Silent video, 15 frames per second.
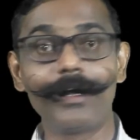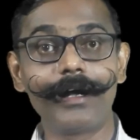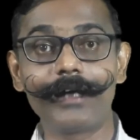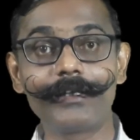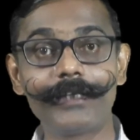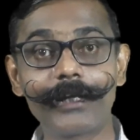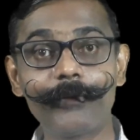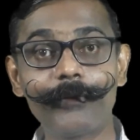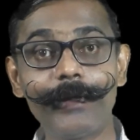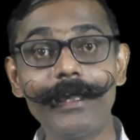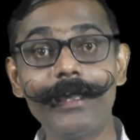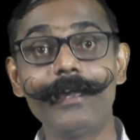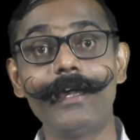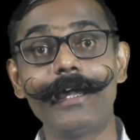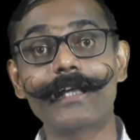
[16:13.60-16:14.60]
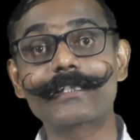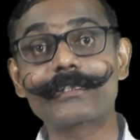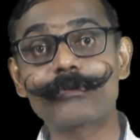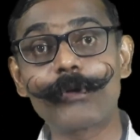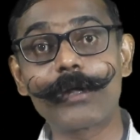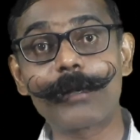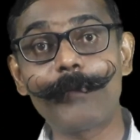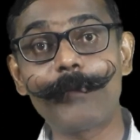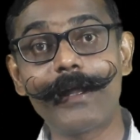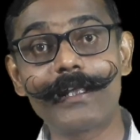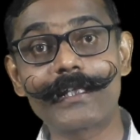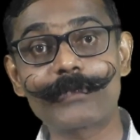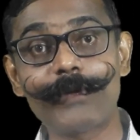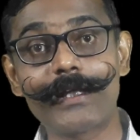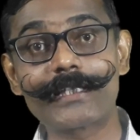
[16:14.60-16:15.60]
Other way, x square
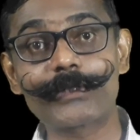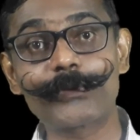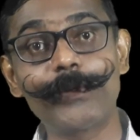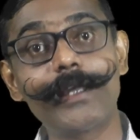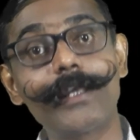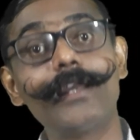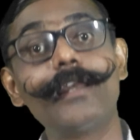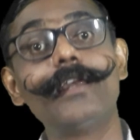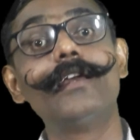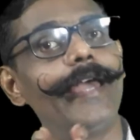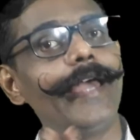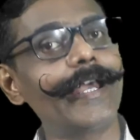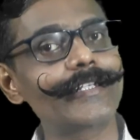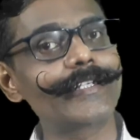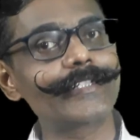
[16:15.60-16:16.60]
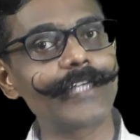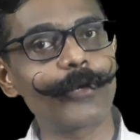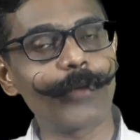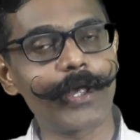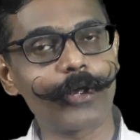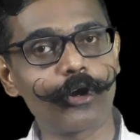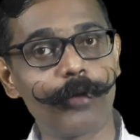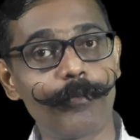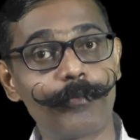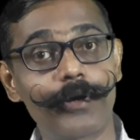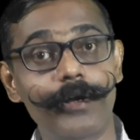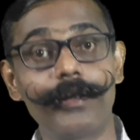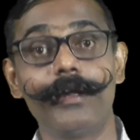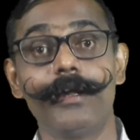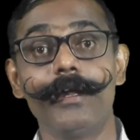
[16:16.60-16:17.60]
minus y square, x and y
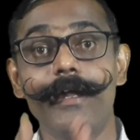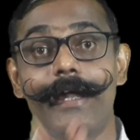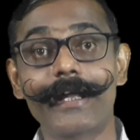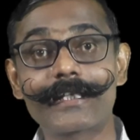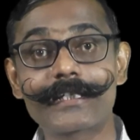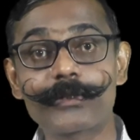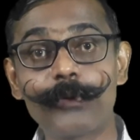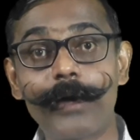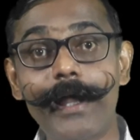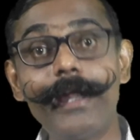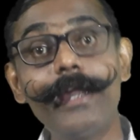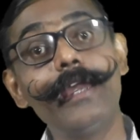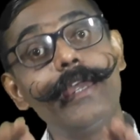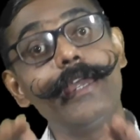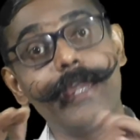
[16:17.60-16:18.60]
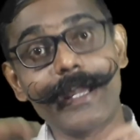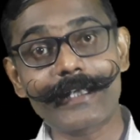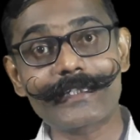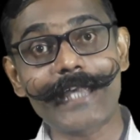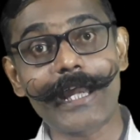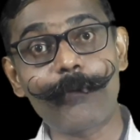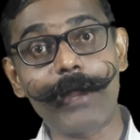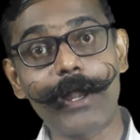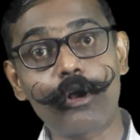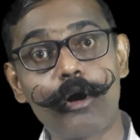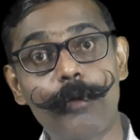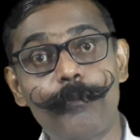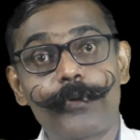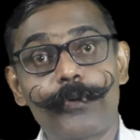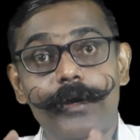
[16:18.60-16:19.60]
component. xy, x and y
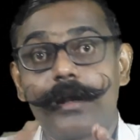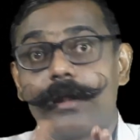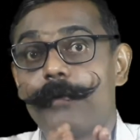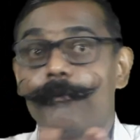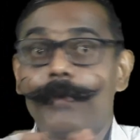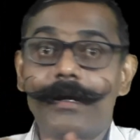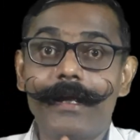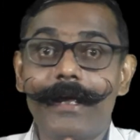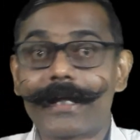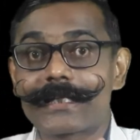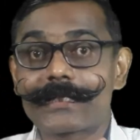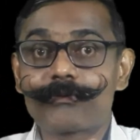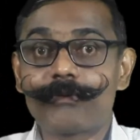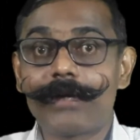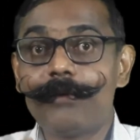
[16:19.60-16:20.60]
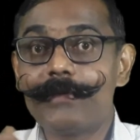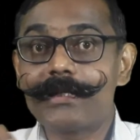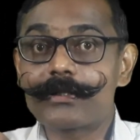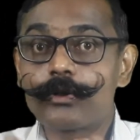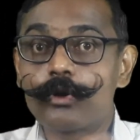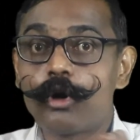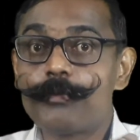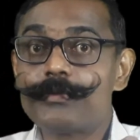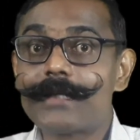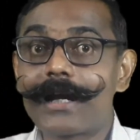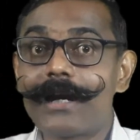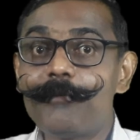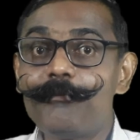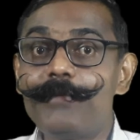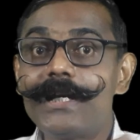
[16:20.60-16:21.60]
component, but xy means lobes
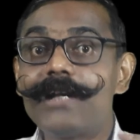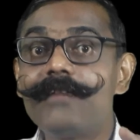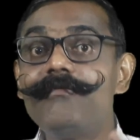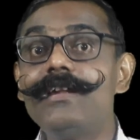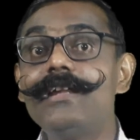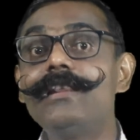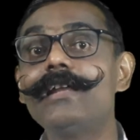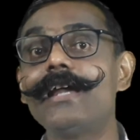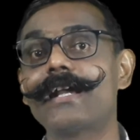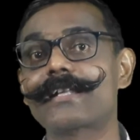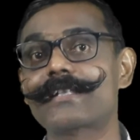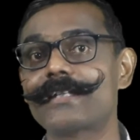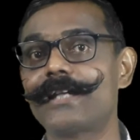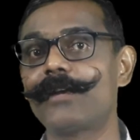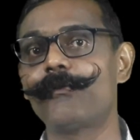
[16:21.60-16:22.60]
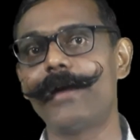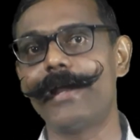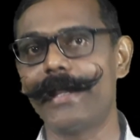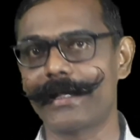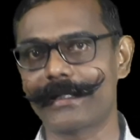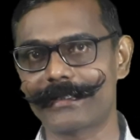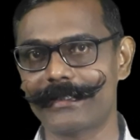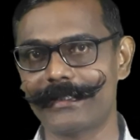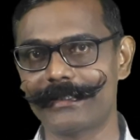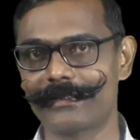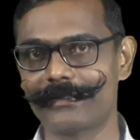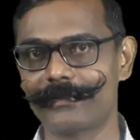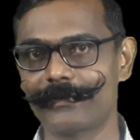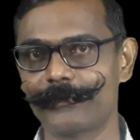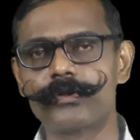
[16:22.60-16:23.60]
are in between the x and y
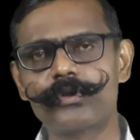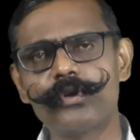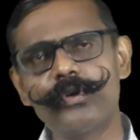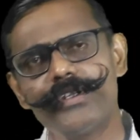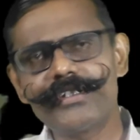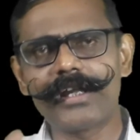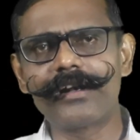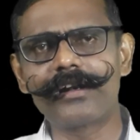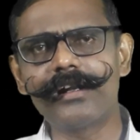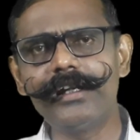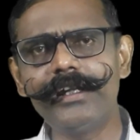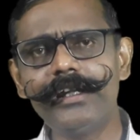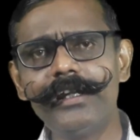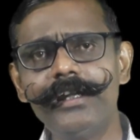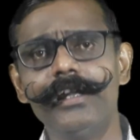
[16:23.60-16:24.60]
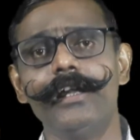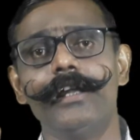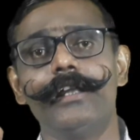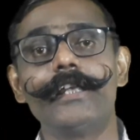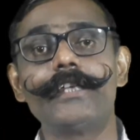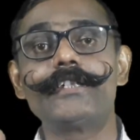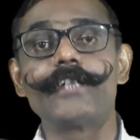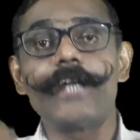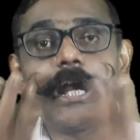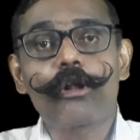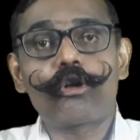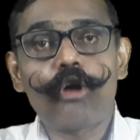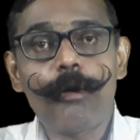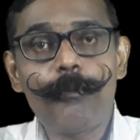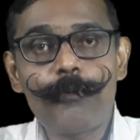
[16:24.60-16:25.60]
axis. So in generally, the z
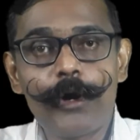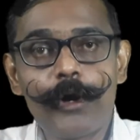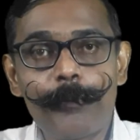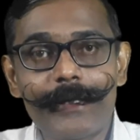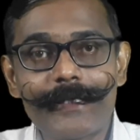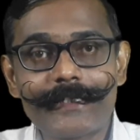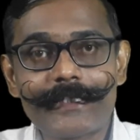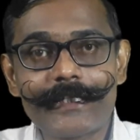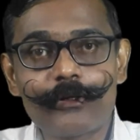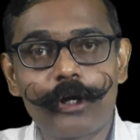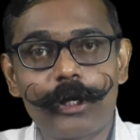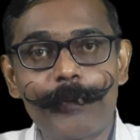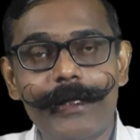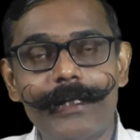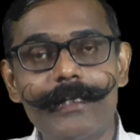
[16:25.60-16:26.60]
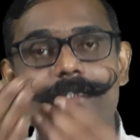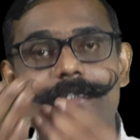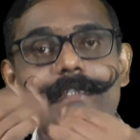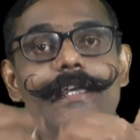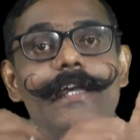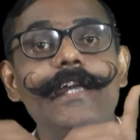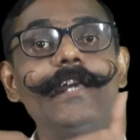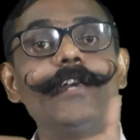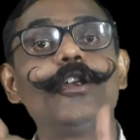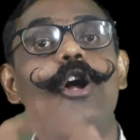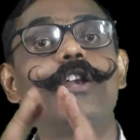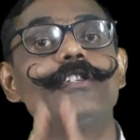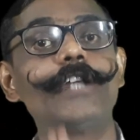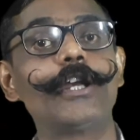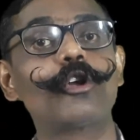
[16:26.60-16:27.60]
component possessing orbitals and
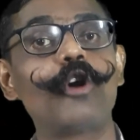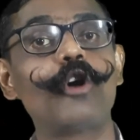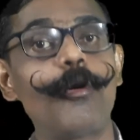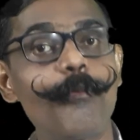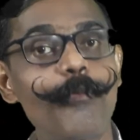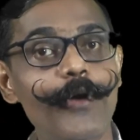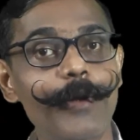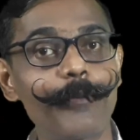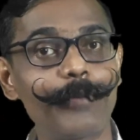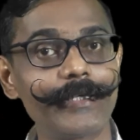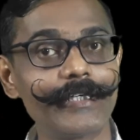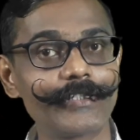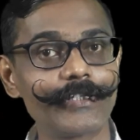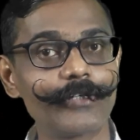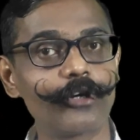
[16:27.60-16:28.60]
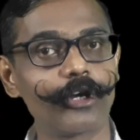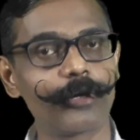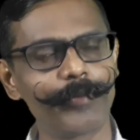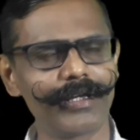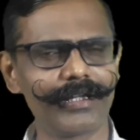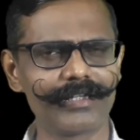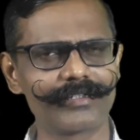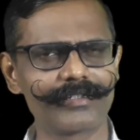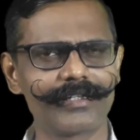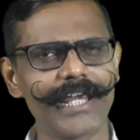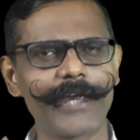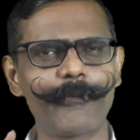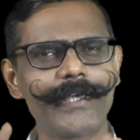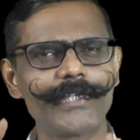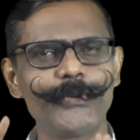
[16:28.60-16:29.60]
non-z component possessing orbitals.
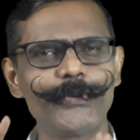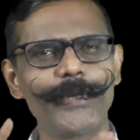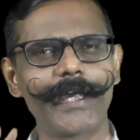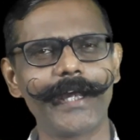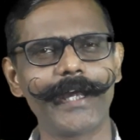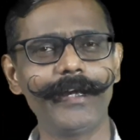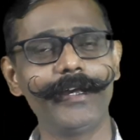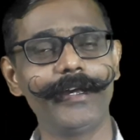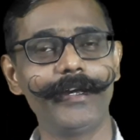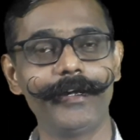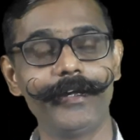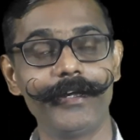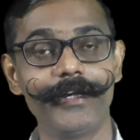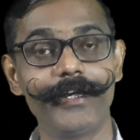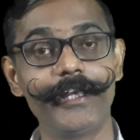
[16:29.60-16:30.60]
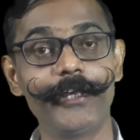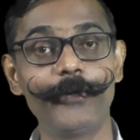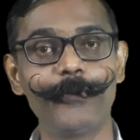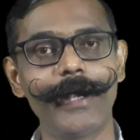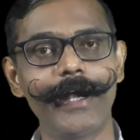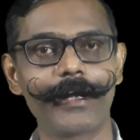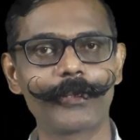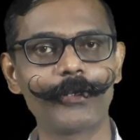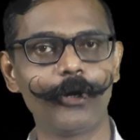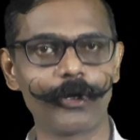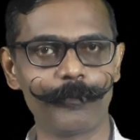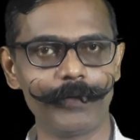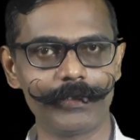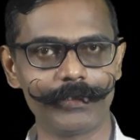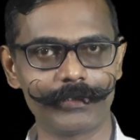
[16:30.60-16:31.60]
Likewise, we can divide the
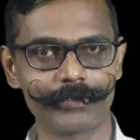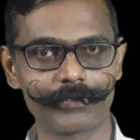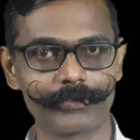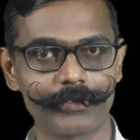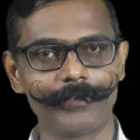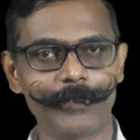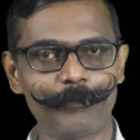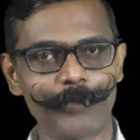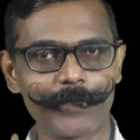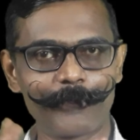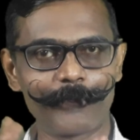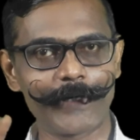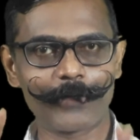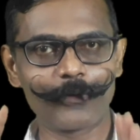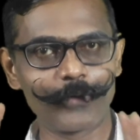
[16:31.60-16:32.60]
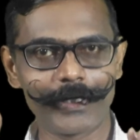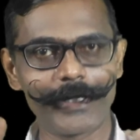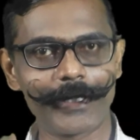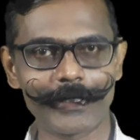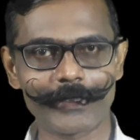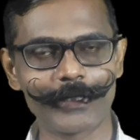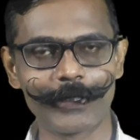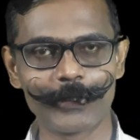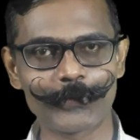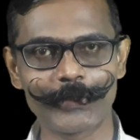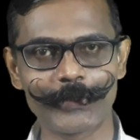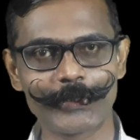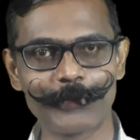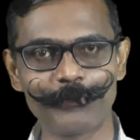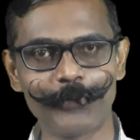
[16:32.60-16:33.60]
orbitals. Then perfect orientation
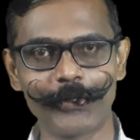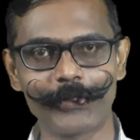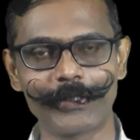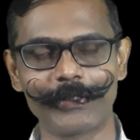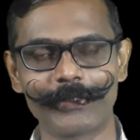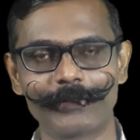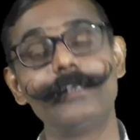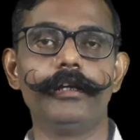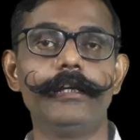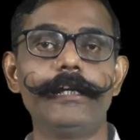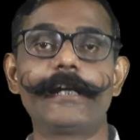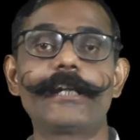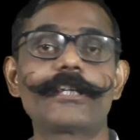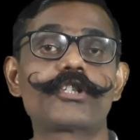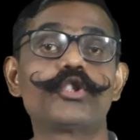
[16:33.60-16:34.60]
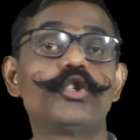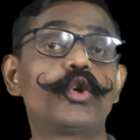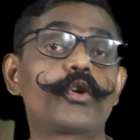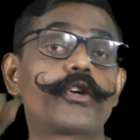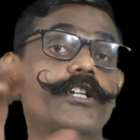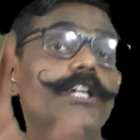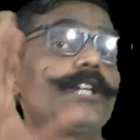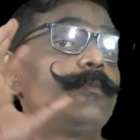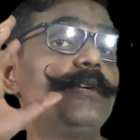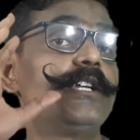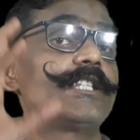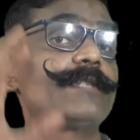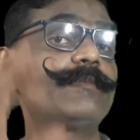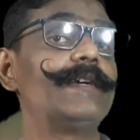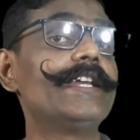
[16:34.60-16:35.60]
also is important. Let us know crystal
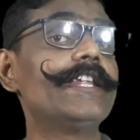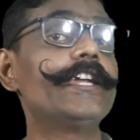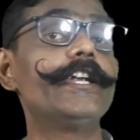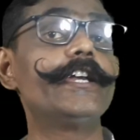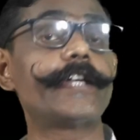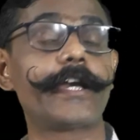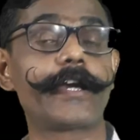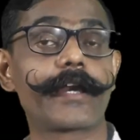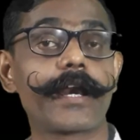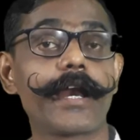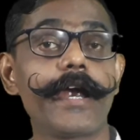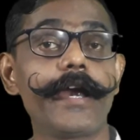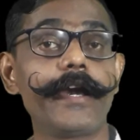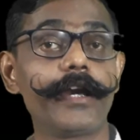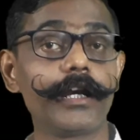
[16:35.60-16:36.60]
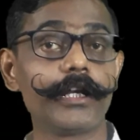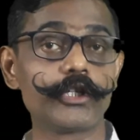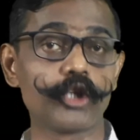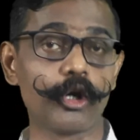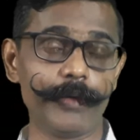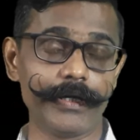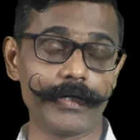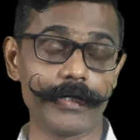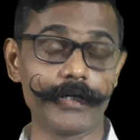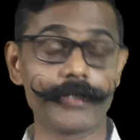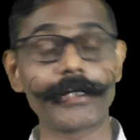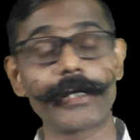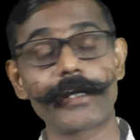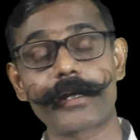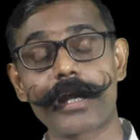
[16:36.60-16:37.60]
field splitting in tetrahedral geometry,
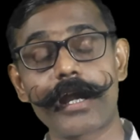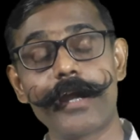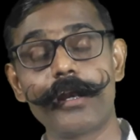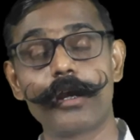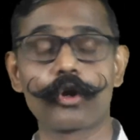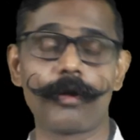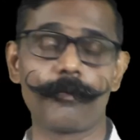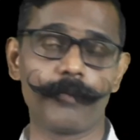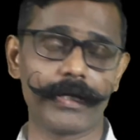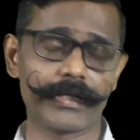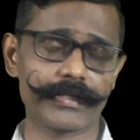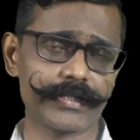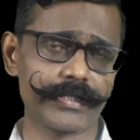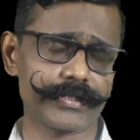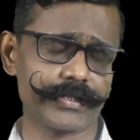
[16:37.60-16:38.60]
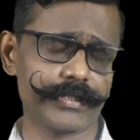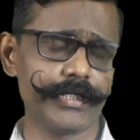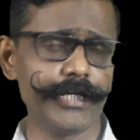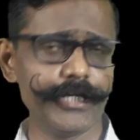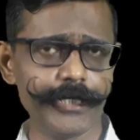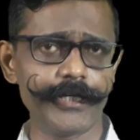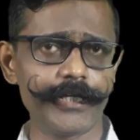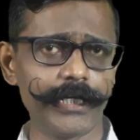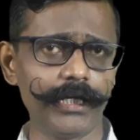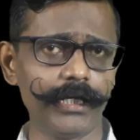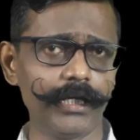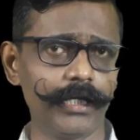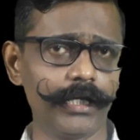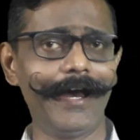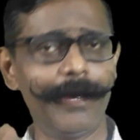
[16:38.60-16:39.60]
tetrahedral complexes. In
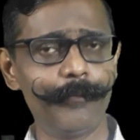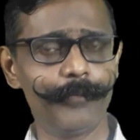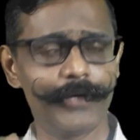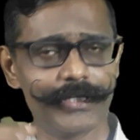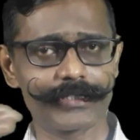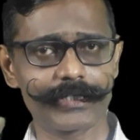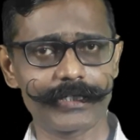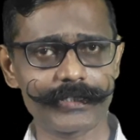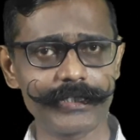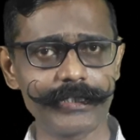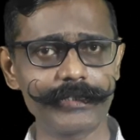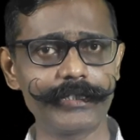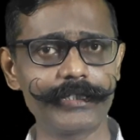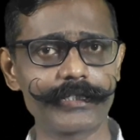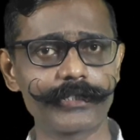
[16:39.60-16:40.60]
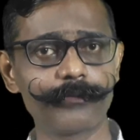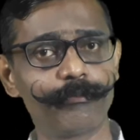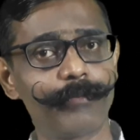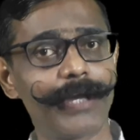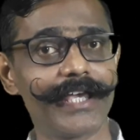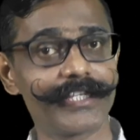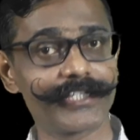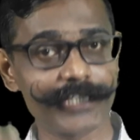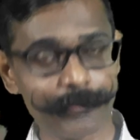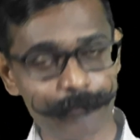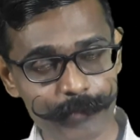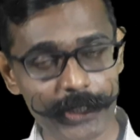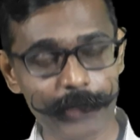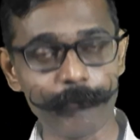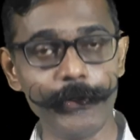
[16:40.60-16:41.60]
detail, I am discussing this by
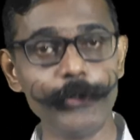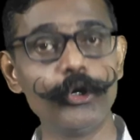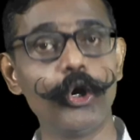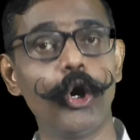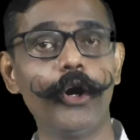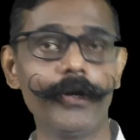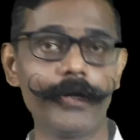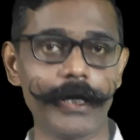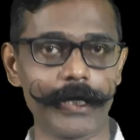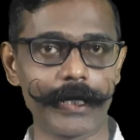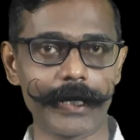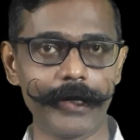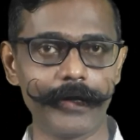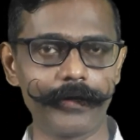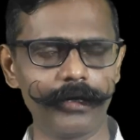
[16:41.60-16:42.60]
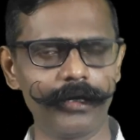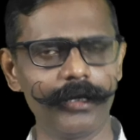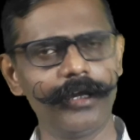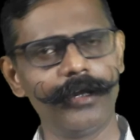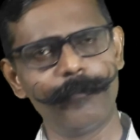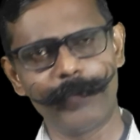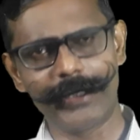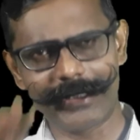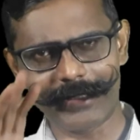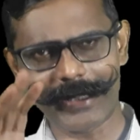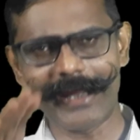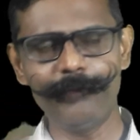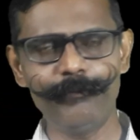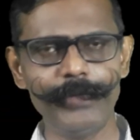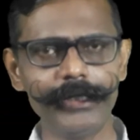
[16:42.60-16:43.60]
separate video on tetrahedral. But
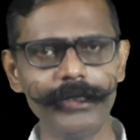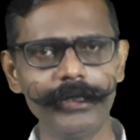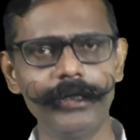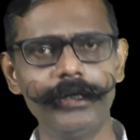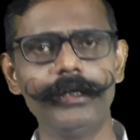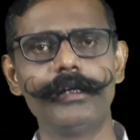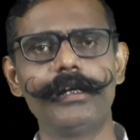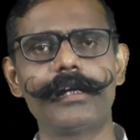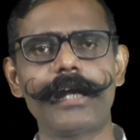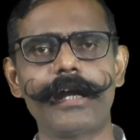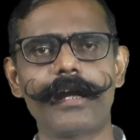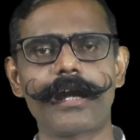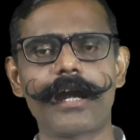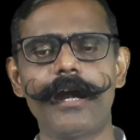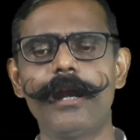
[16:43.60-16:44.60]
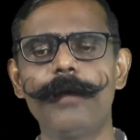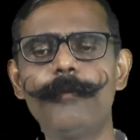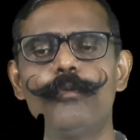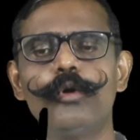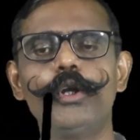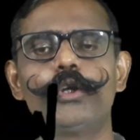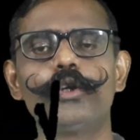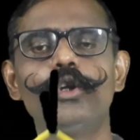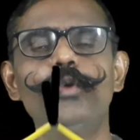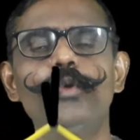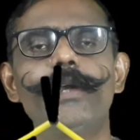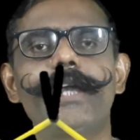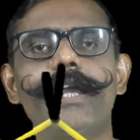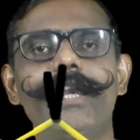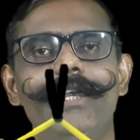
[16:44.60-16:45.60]
time being, the tetrahedral molecule
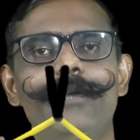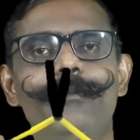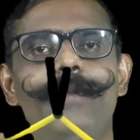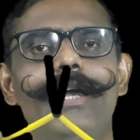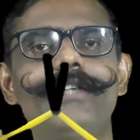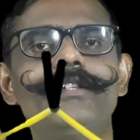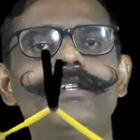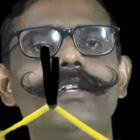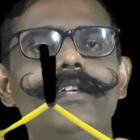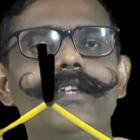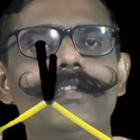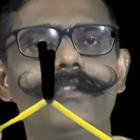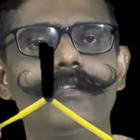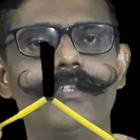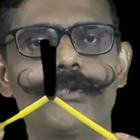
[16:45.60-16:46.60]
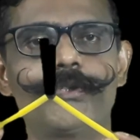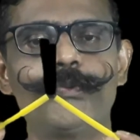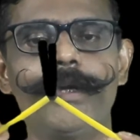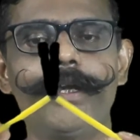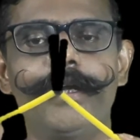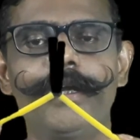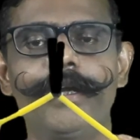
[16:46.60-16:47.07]
we can imagine in this way.